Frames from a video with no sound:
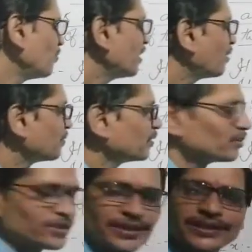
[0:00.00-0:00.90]
We have
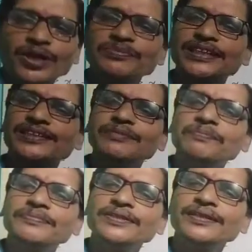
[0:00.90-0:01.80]
used the
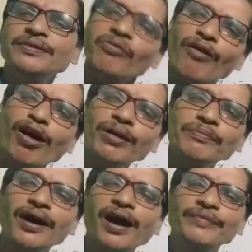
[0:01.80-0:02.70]
subjective
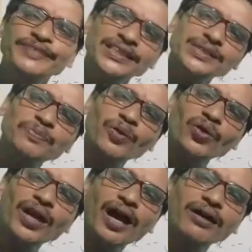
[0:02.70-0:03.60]
form of this
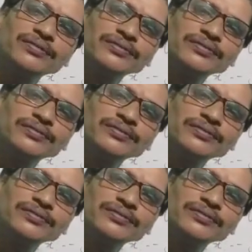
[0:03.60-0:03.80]
pronoun.